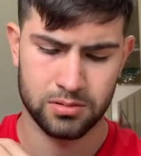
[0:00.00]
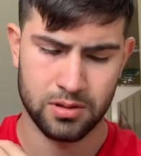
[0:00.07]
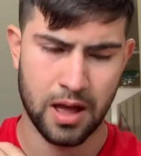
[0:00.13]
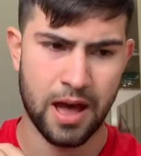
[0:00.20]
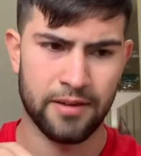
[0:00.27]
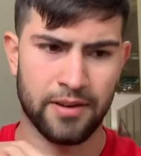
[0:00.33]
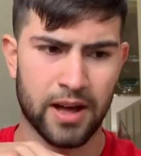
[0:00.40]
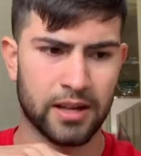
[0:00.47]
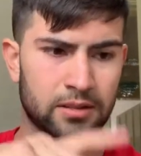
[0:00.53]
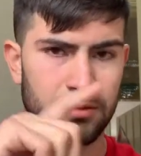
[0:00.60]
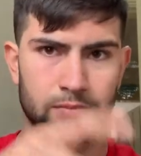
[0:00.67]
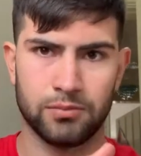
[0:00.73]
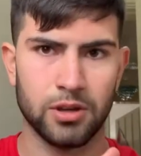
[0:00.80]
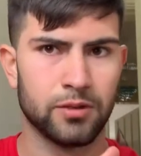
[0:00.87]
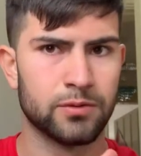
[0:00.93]
I've had
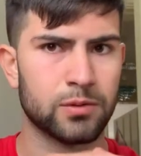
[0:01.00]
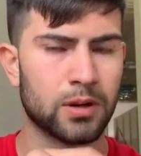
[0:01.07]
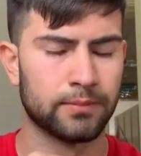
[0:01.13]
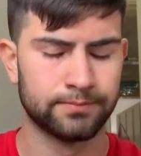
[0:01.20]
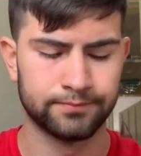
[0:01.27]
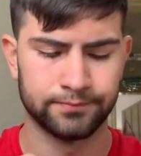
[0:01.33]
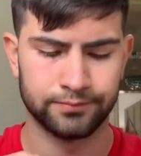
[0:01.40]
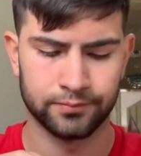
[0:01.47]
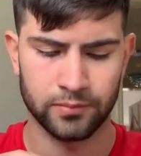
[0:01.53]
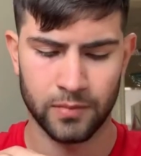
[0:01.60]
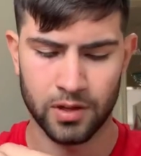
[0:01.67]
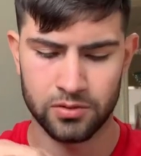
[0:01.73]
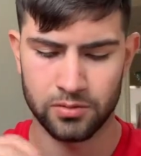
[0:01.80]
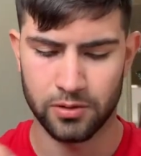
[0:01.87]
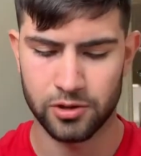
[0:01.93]
the other one.
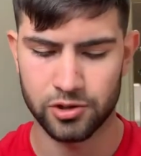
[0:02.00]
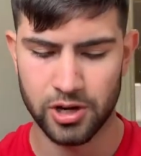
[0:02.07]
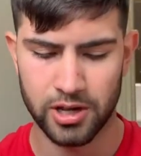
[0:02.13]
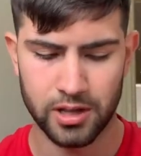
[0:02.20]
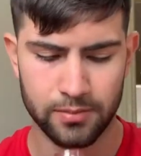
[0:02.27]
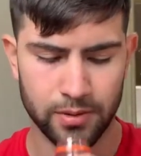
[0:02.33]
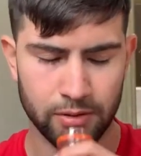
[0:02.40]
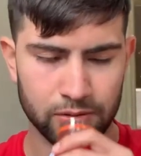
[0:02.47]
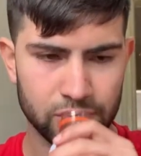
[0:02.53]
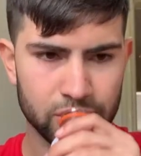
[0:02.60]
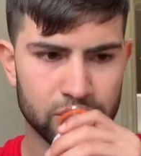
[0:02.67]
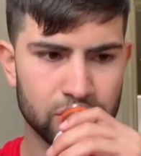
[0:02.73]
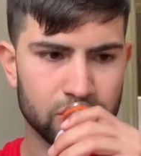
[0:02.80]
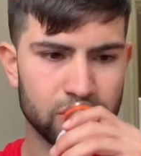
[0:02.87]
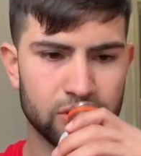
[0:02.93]
I want to try that, but I'm
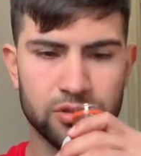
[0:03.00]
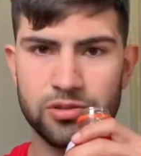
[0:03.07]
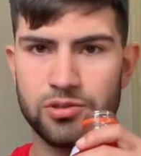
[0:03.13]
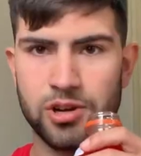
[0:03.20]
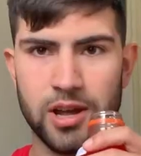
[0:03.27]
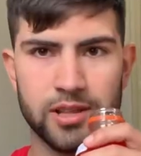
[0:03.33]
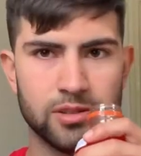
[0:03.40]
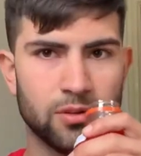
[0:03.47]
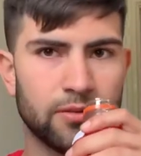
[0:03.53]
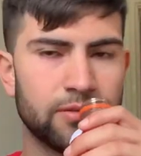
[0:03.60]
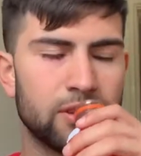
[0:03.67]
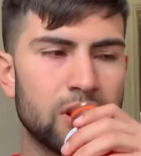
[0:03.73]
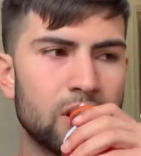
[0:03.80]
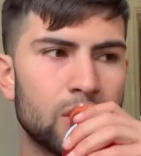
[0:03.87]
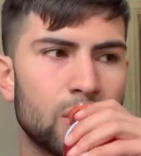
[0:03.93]
just going to try this one for
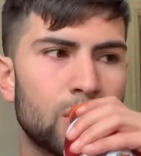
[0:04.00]
you.